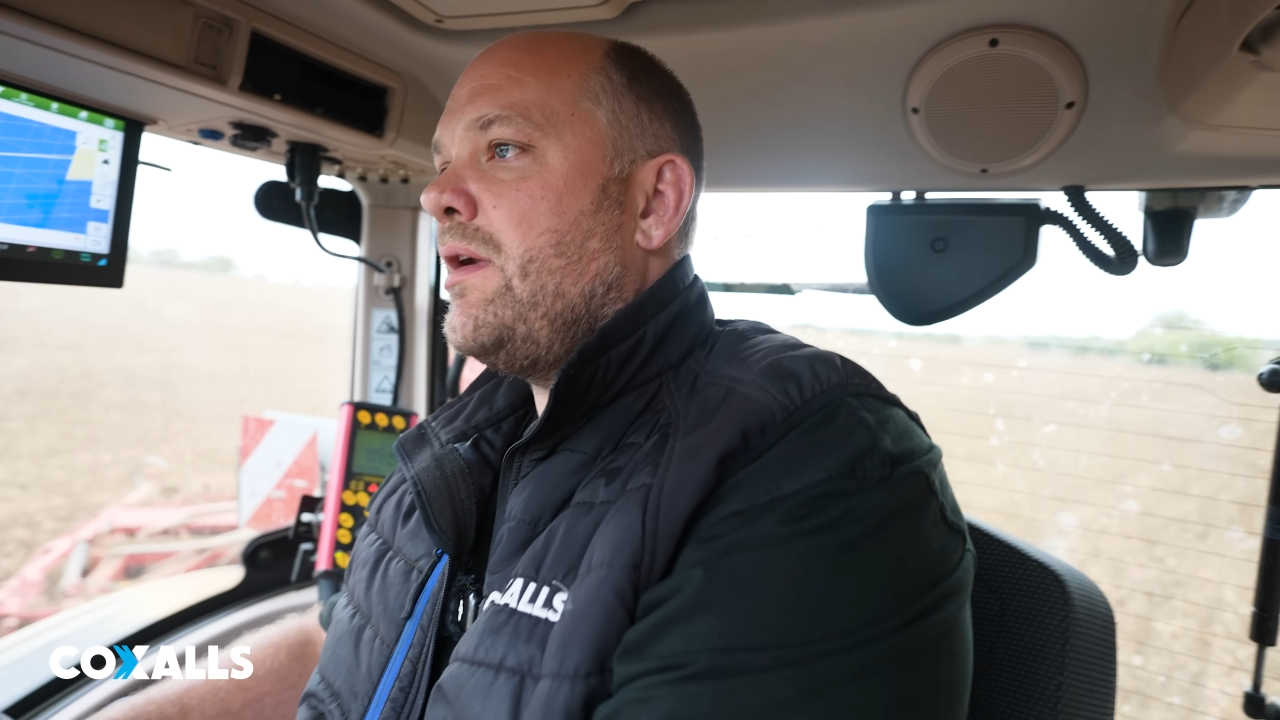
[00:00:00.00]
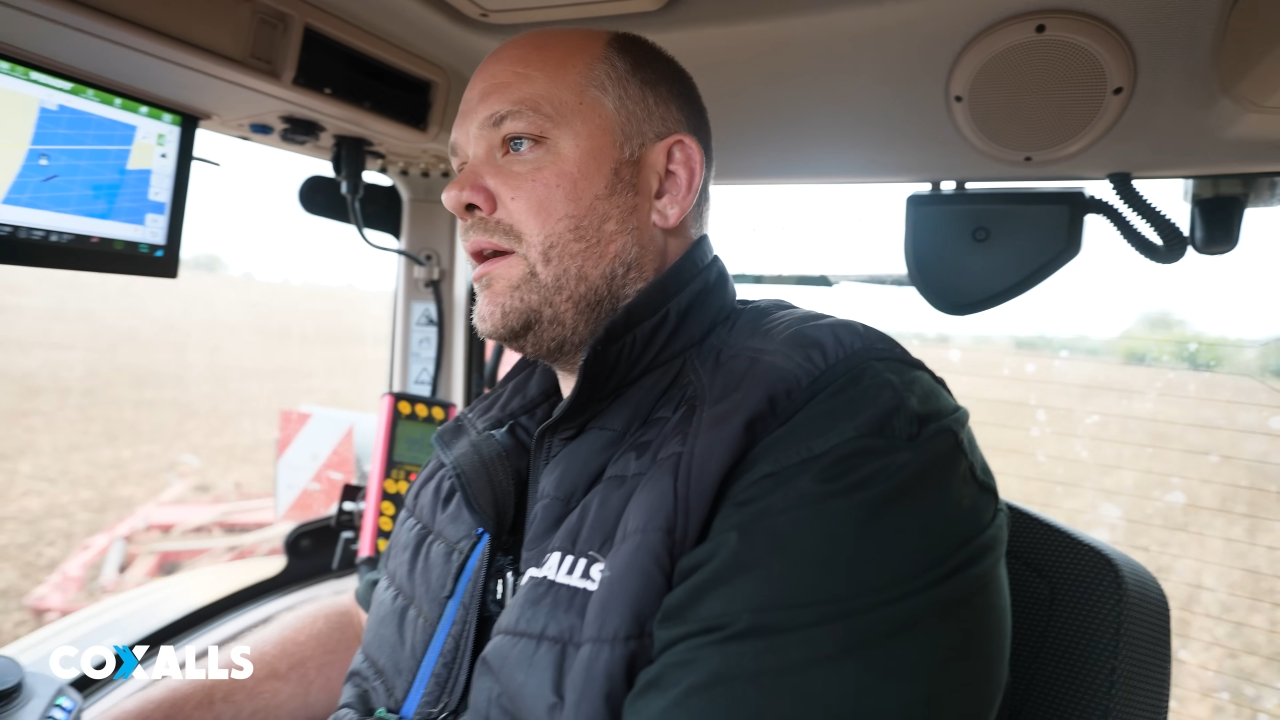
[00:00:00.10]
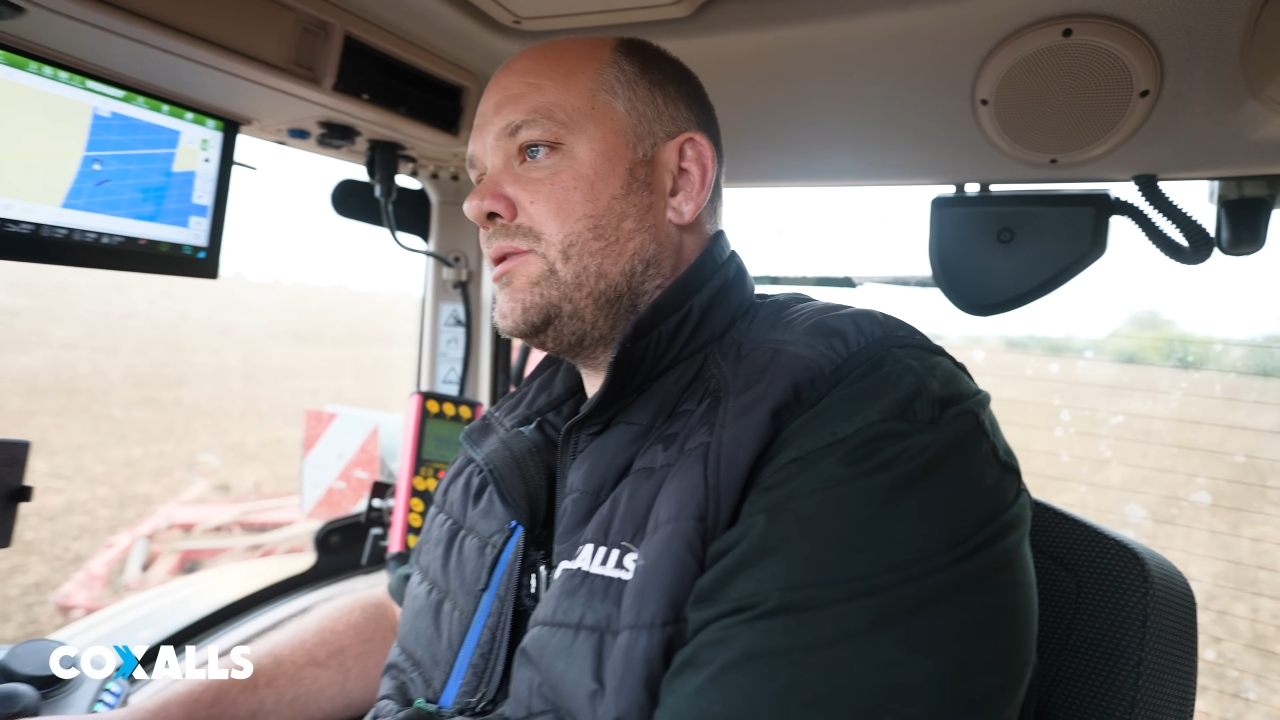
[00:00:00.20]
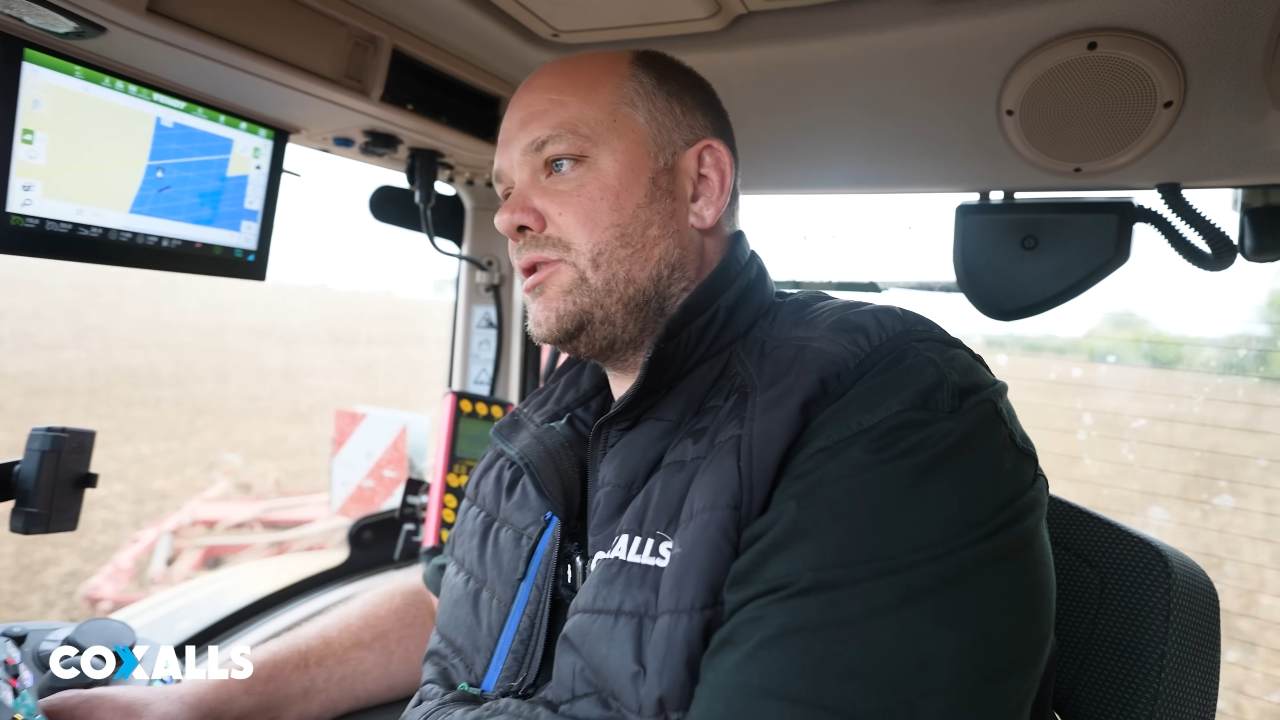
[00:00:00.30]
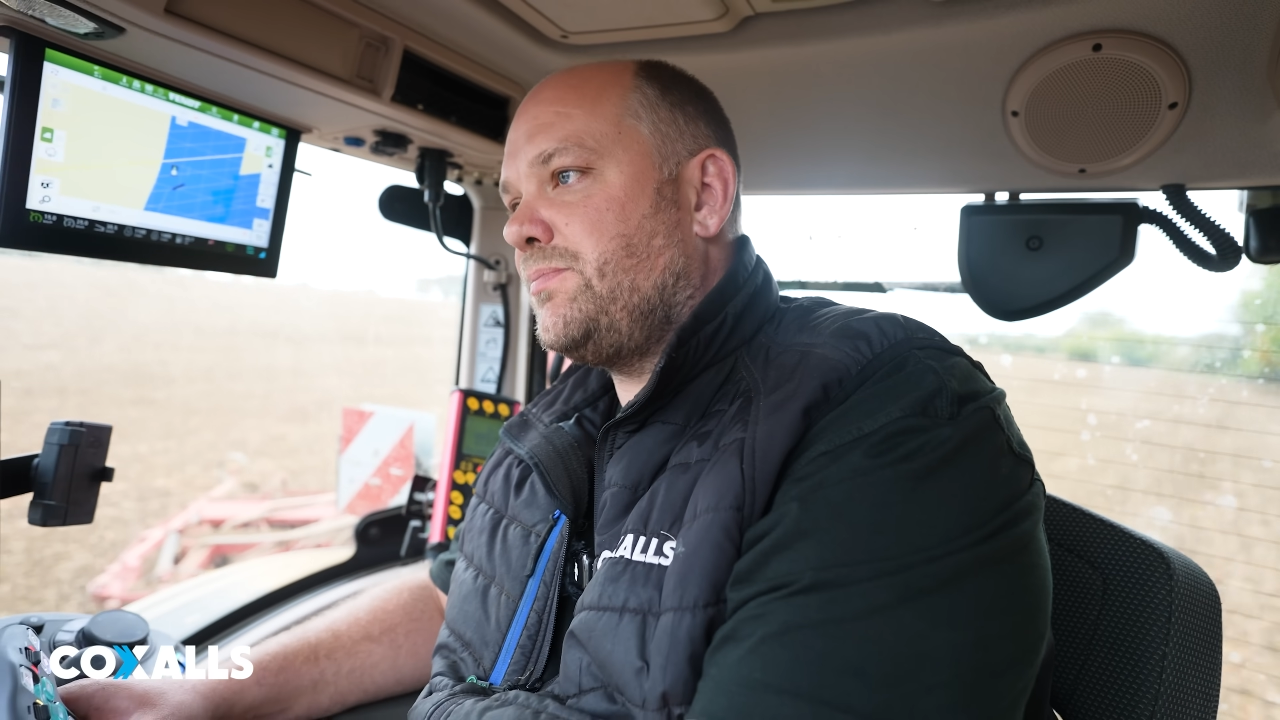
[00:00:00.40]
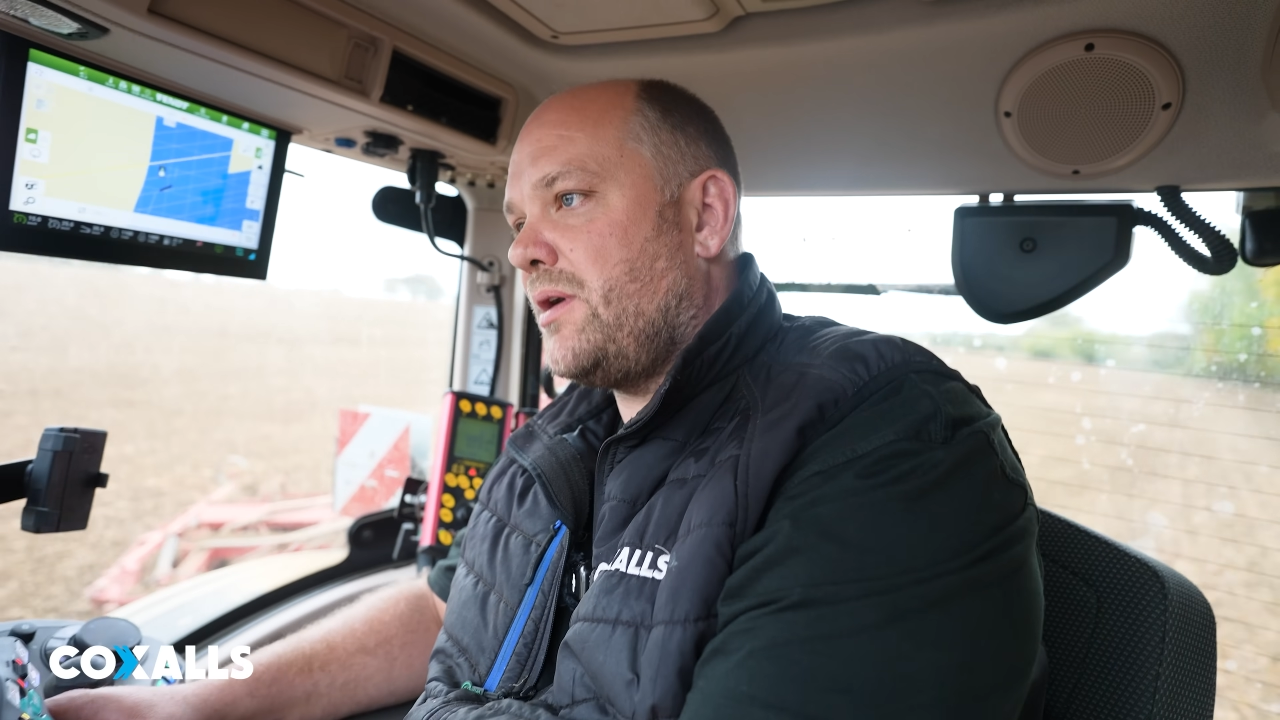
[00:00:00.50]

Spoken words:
Rexus